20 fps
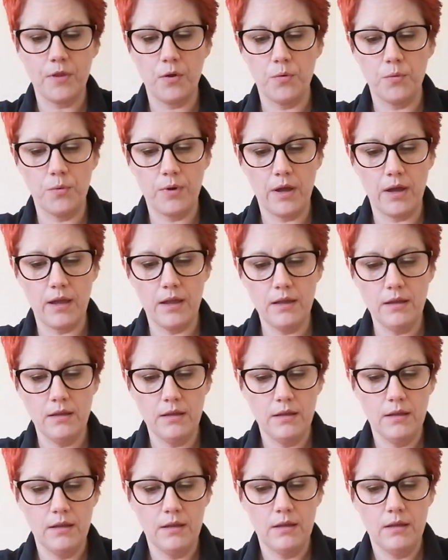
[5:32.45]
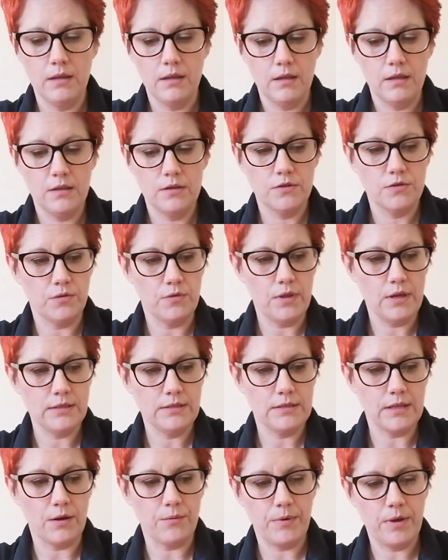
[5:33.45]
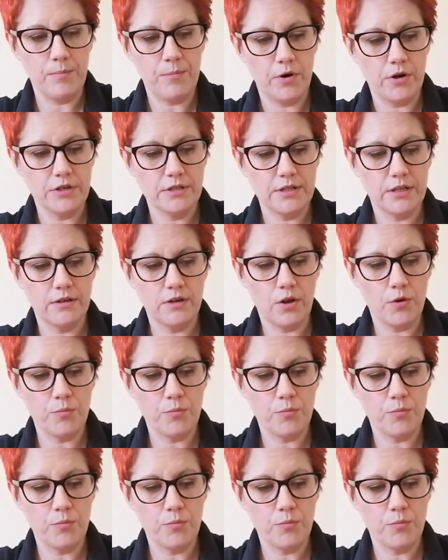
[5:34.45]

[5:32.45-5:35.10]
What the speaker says: Okay, so that's that wee part done.